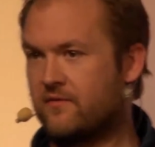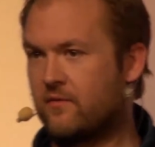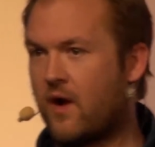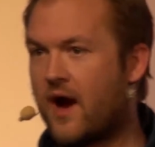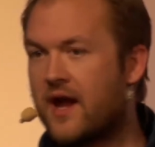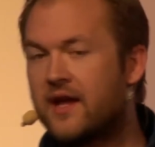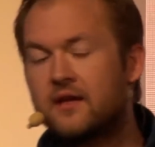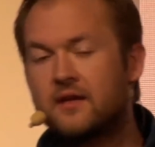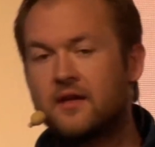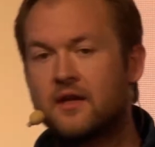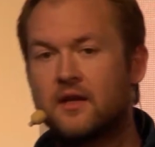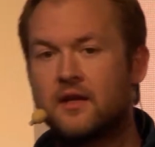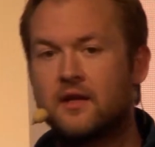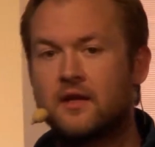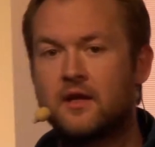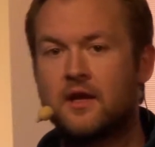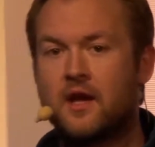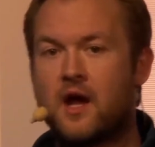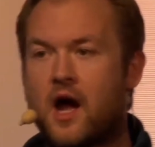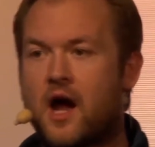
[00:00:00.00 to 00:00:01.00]
right?
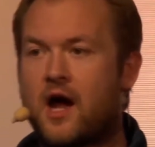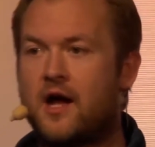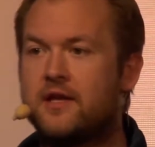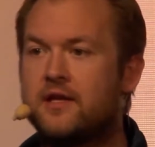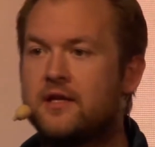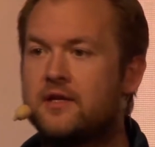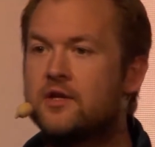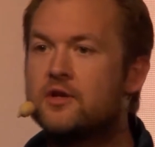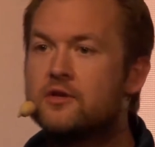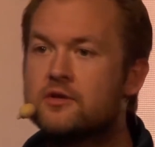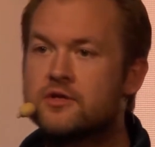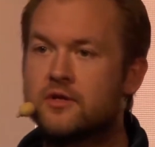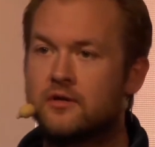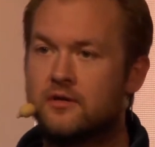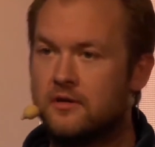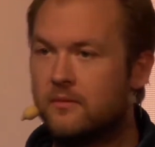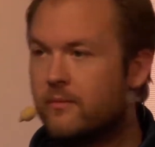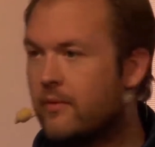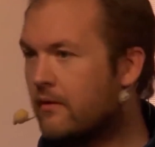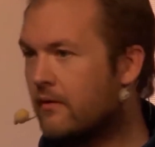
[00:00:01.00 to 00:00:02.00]
I use
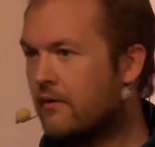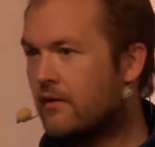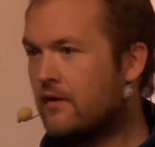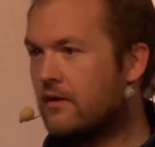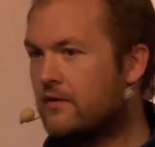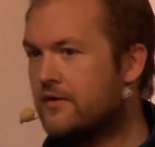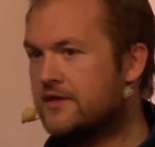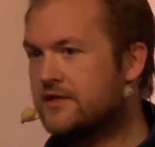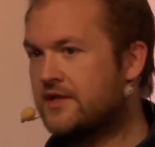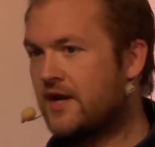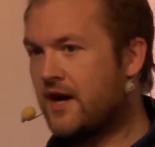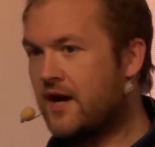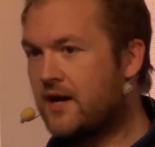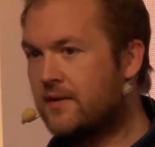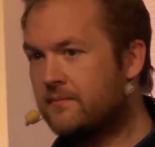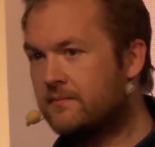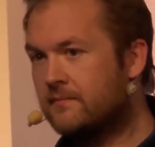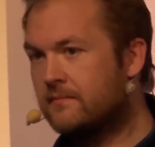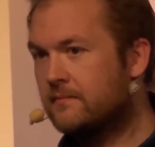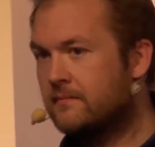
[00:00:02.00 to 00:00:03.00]
Uber all the
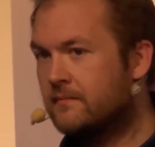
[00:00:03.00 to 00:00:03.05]
time.